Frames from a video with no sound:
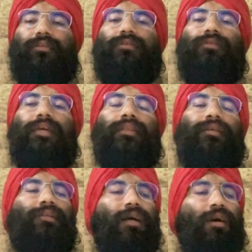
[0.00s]
So
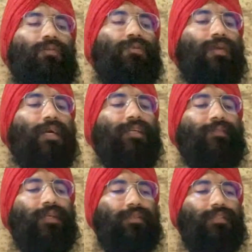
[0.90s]
how to write
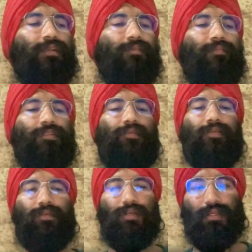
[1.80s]
images in numbers, we
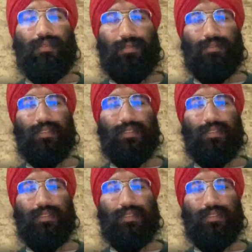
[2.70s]
have already done,